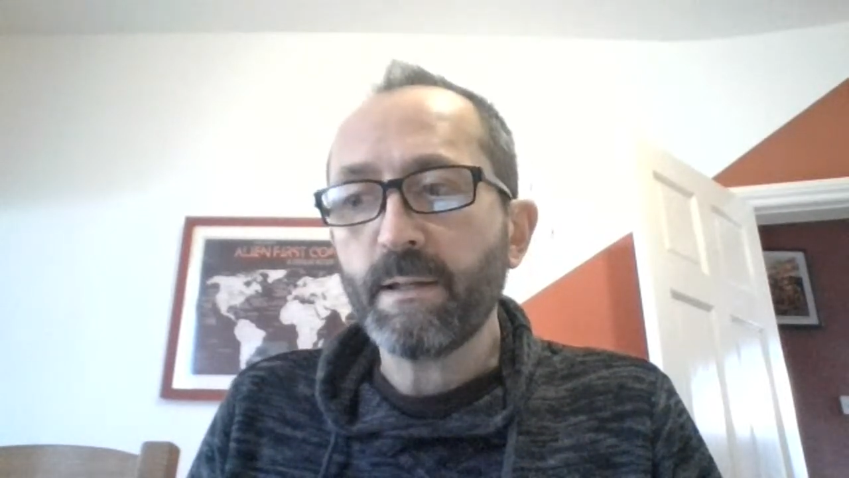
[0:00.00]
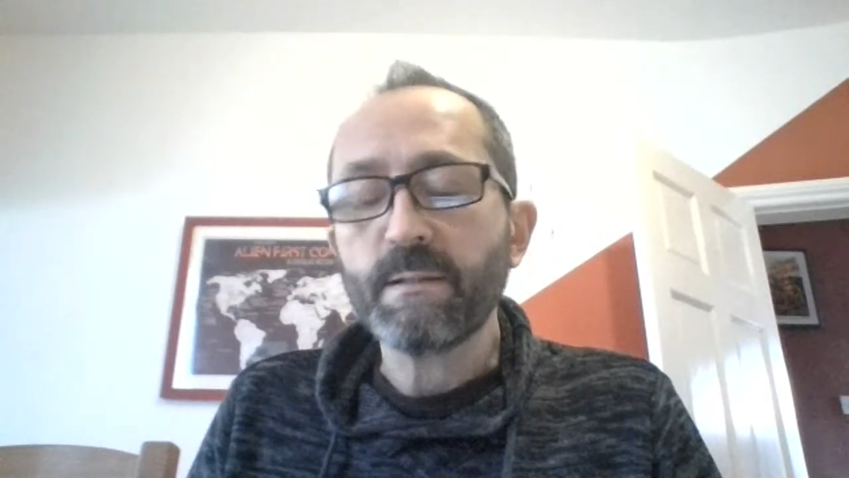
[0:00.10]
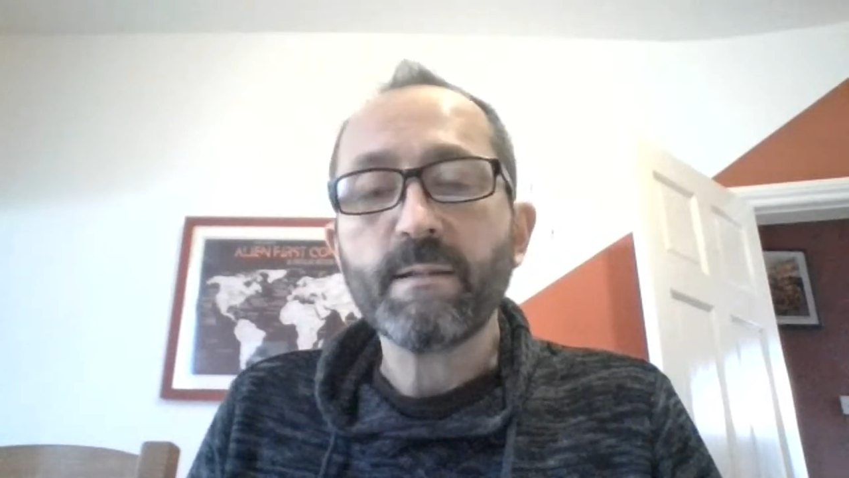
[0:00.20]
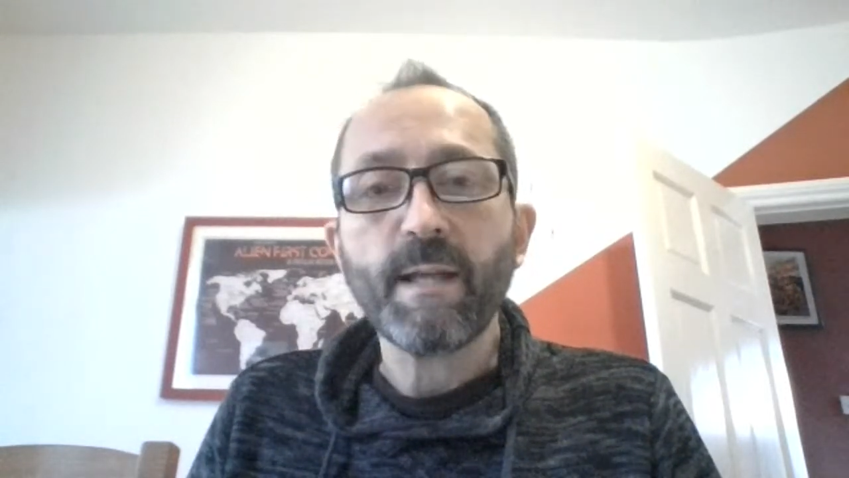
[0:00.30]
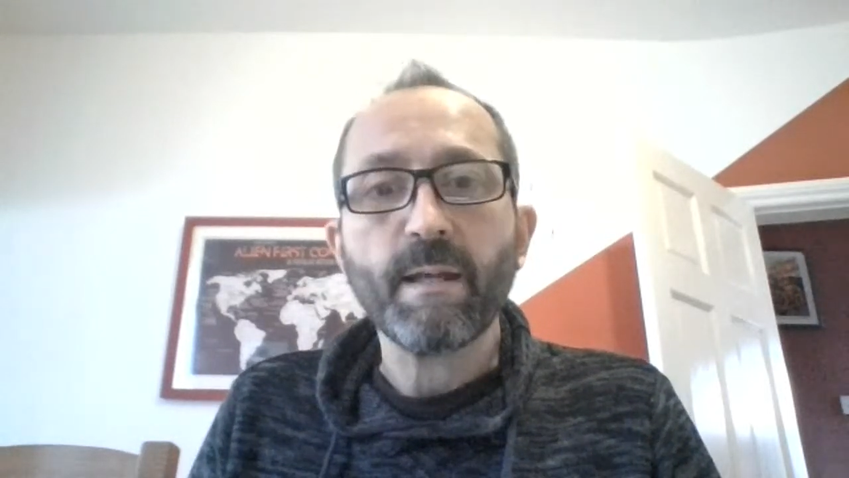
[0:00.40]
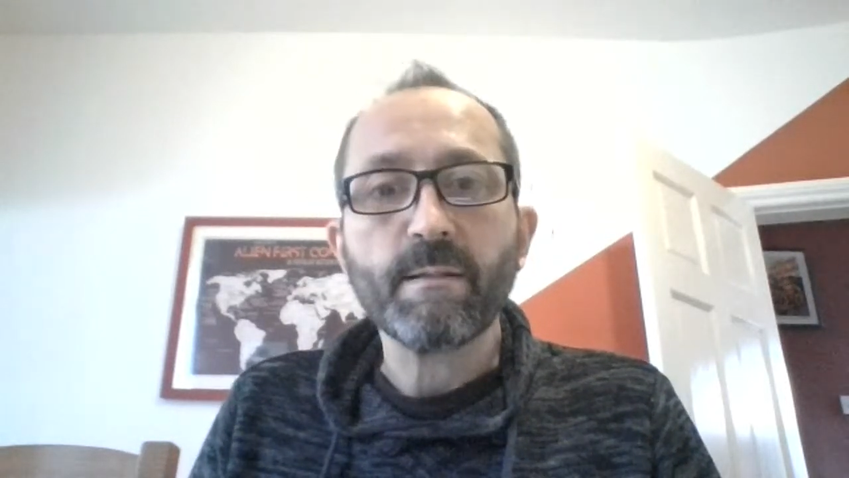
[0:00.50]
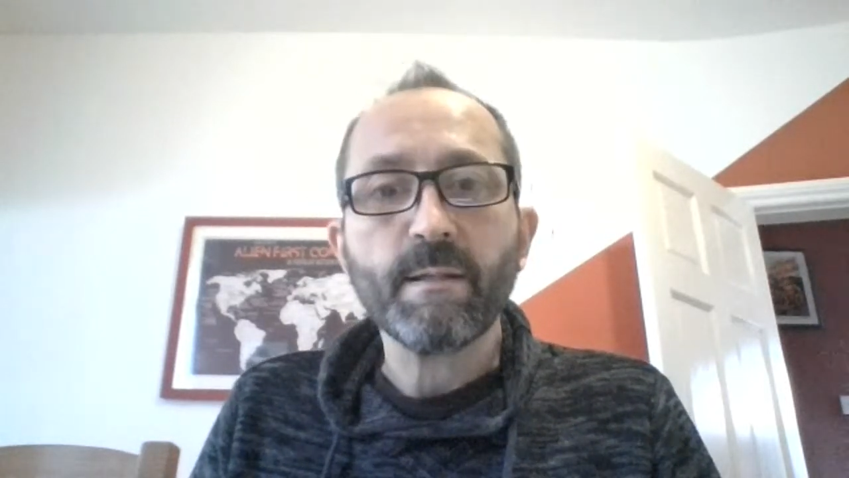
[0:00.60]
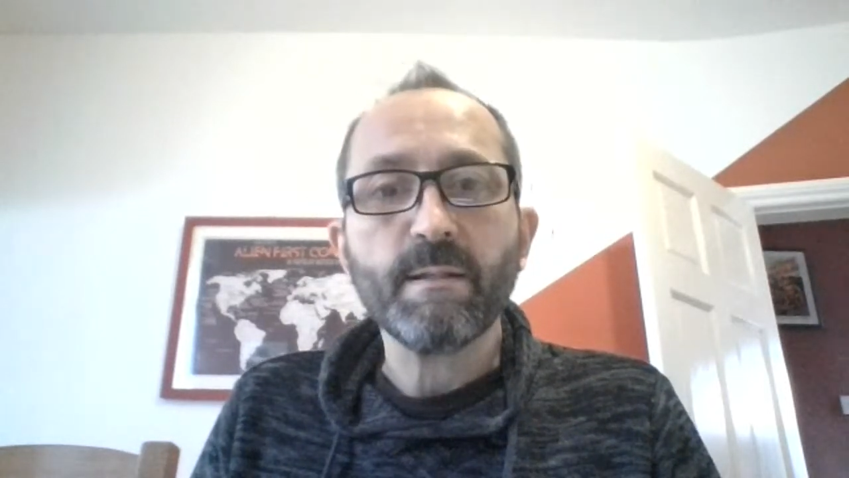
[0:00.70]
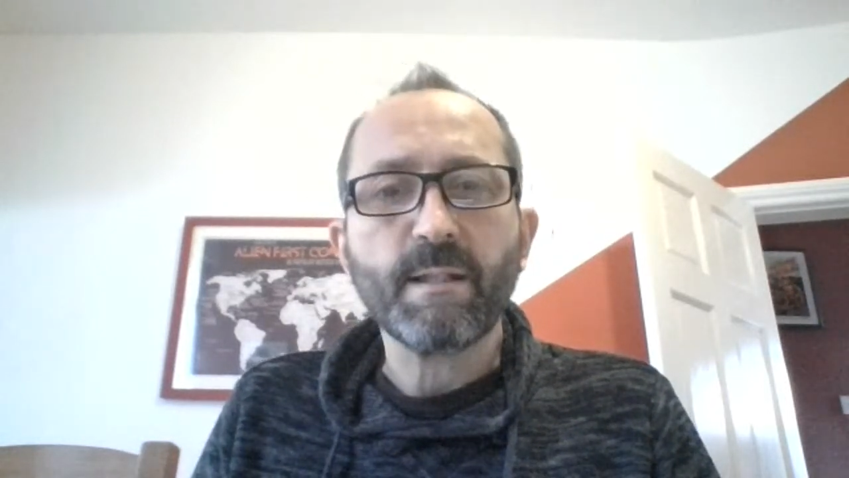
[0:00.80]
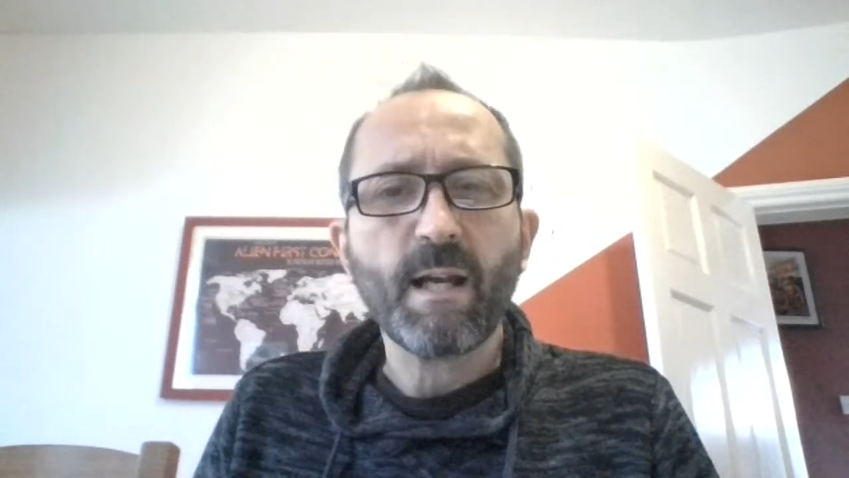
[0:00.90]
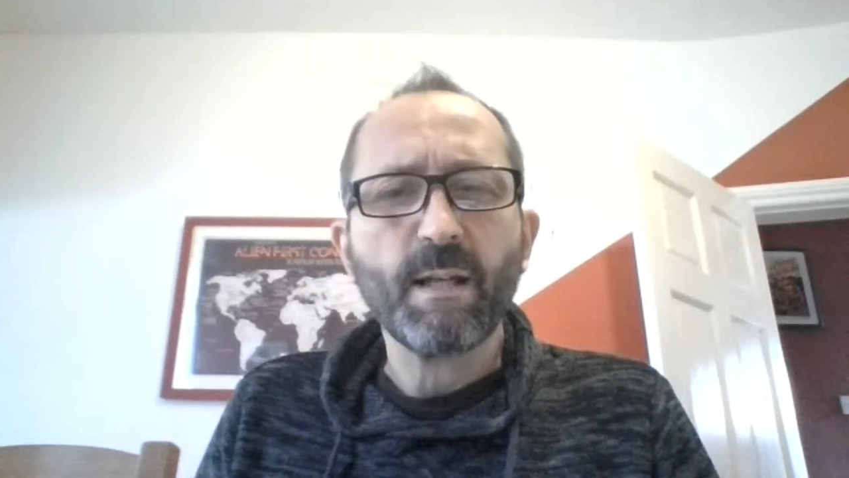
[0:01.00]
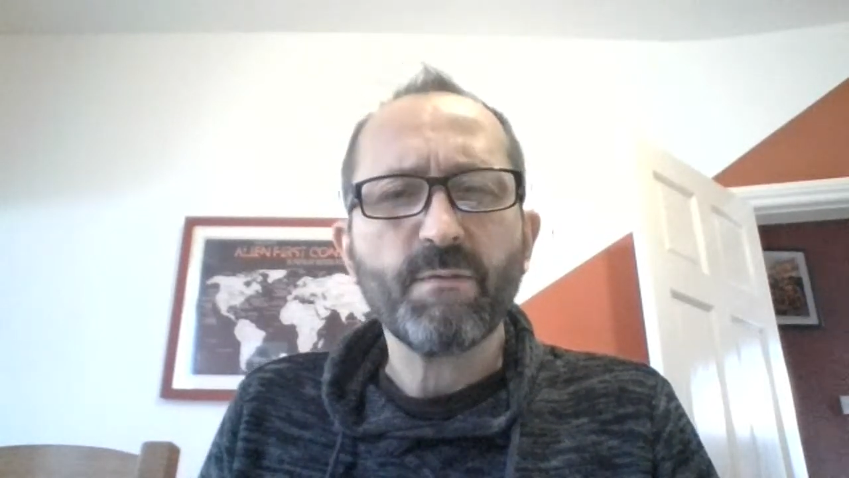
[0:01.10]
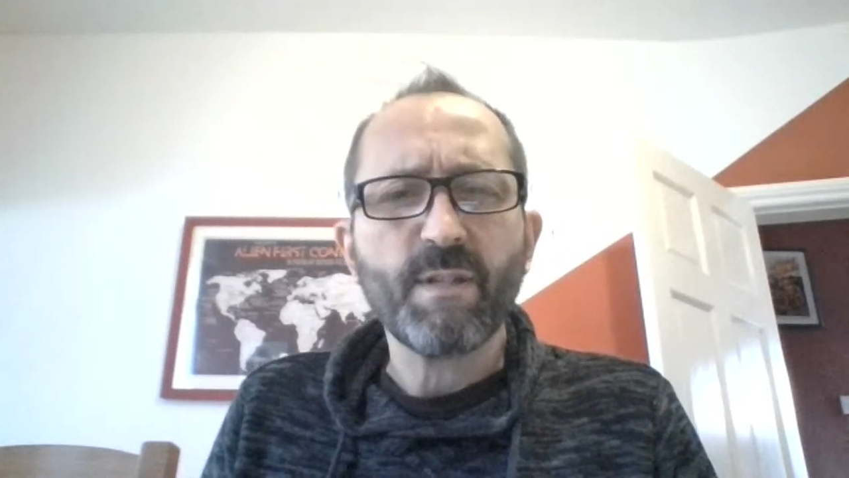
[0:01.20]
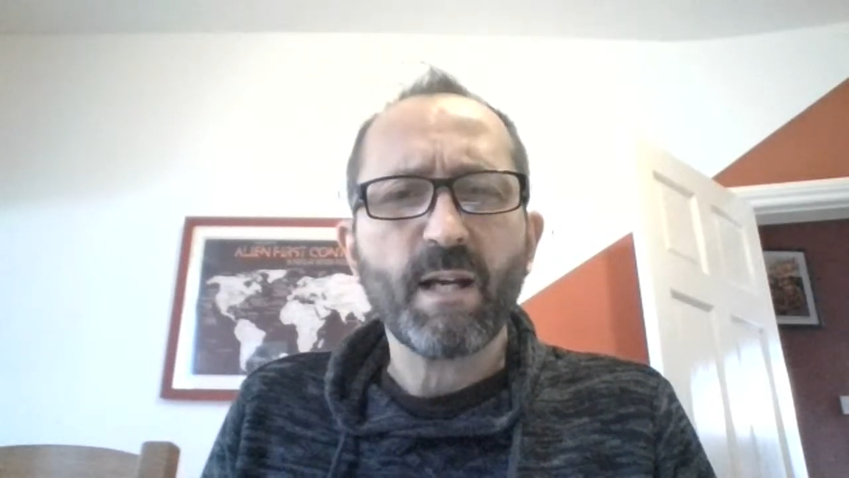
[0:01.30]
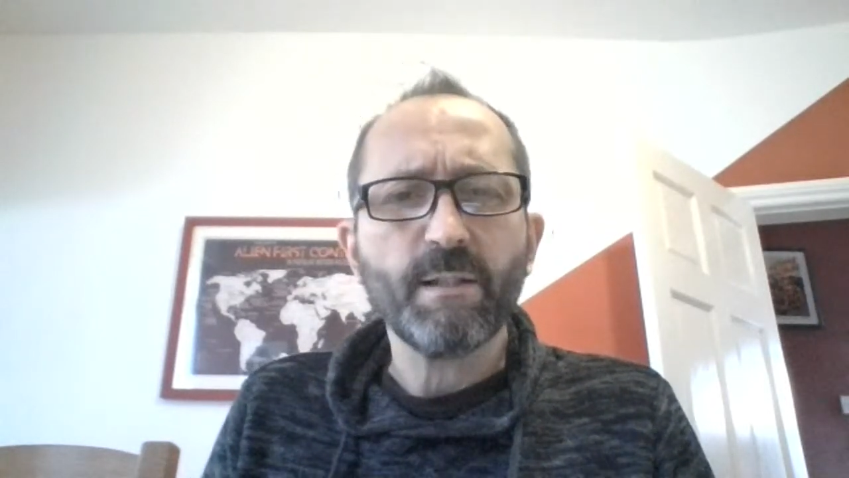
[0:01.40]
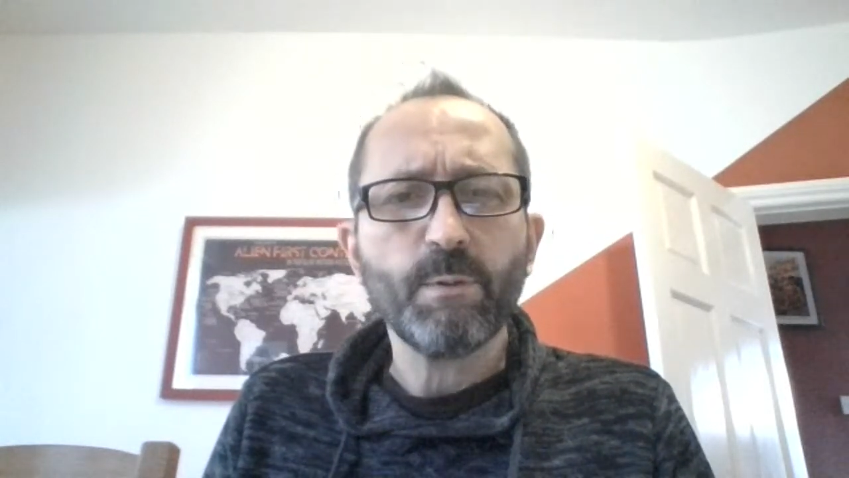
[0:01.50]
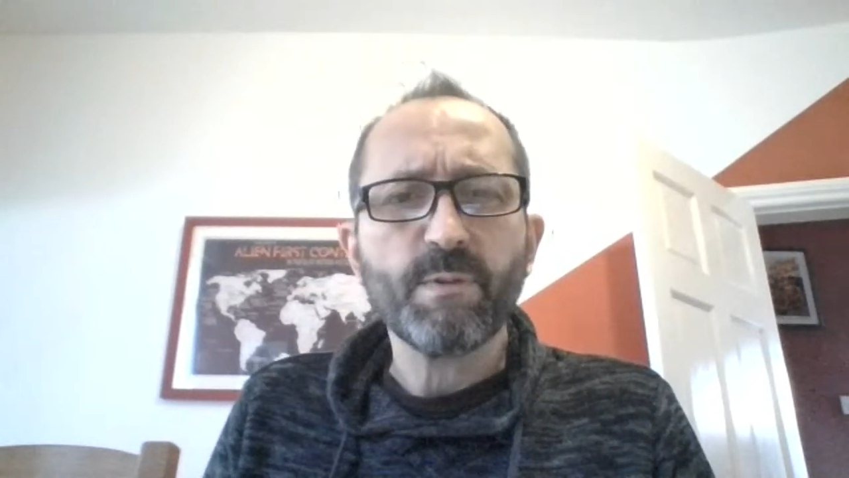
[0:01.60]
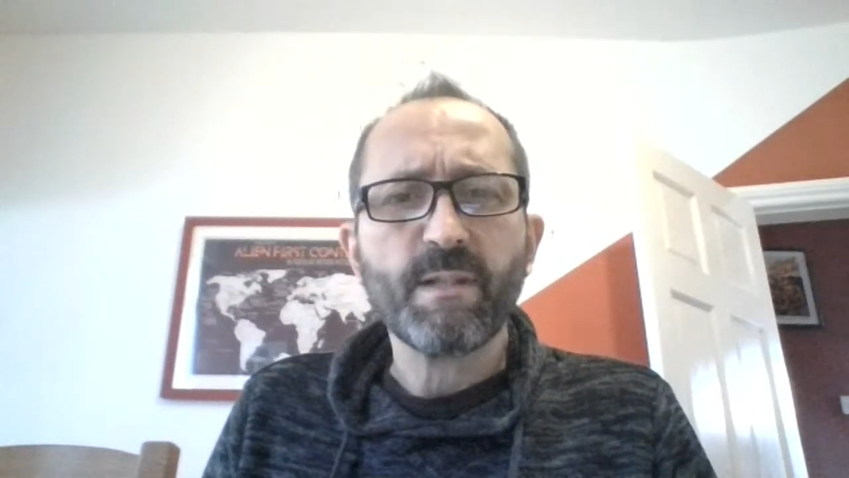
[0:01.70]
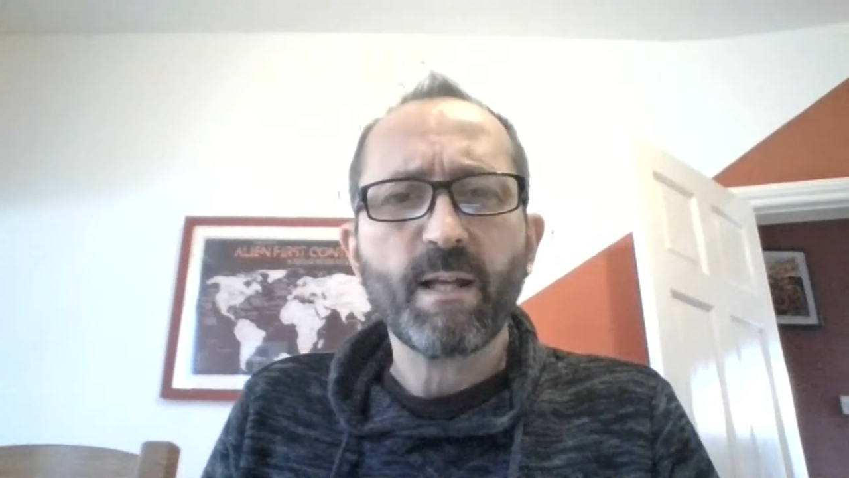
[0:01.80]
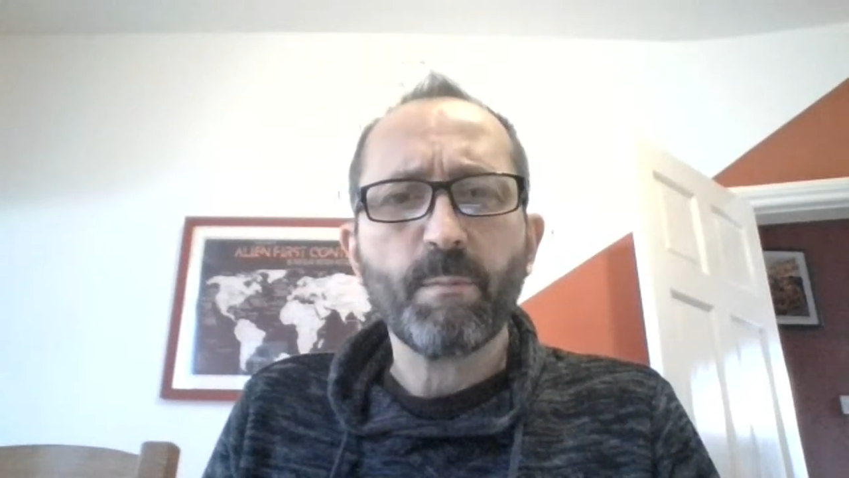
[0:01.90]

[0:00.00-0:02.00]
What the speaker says: sets, it kind of dilutes that